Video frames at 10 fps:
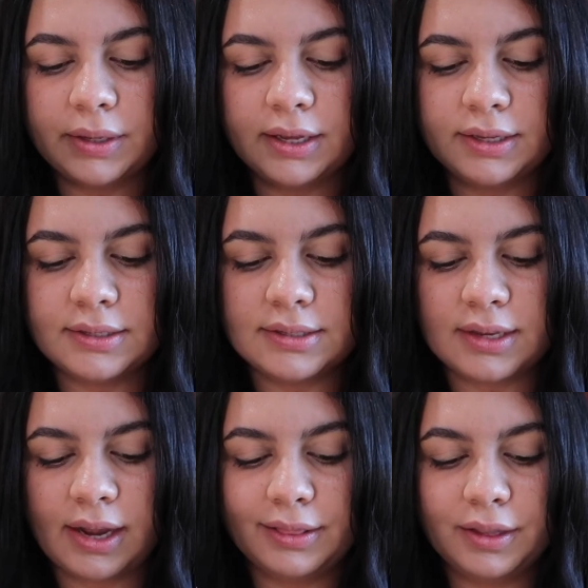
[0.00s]

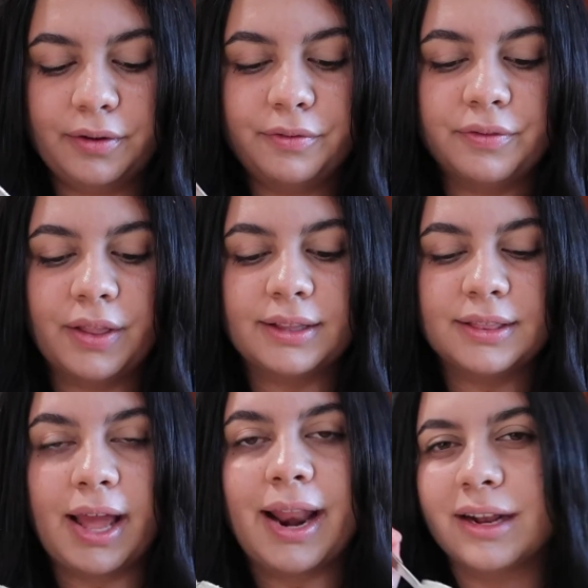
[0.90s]
because I love like
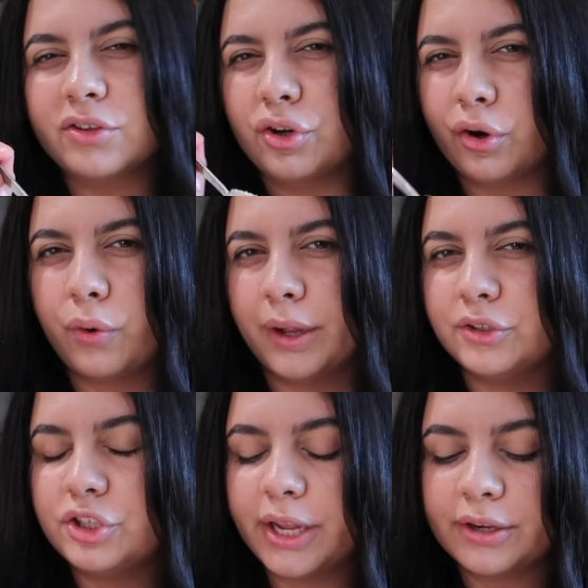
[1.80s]
that extra
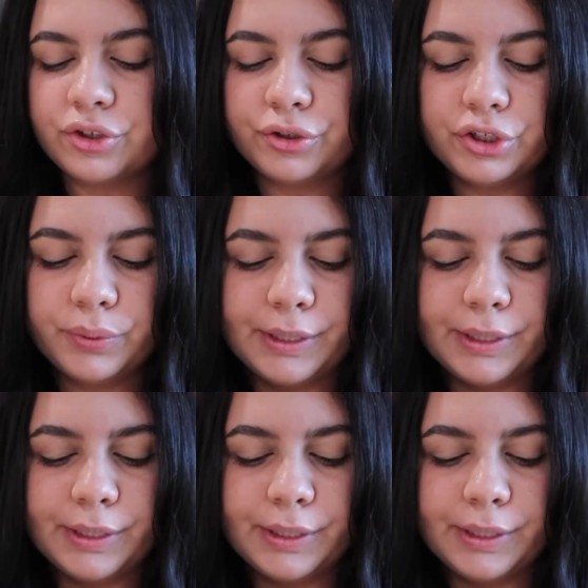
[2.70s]
crunch texture to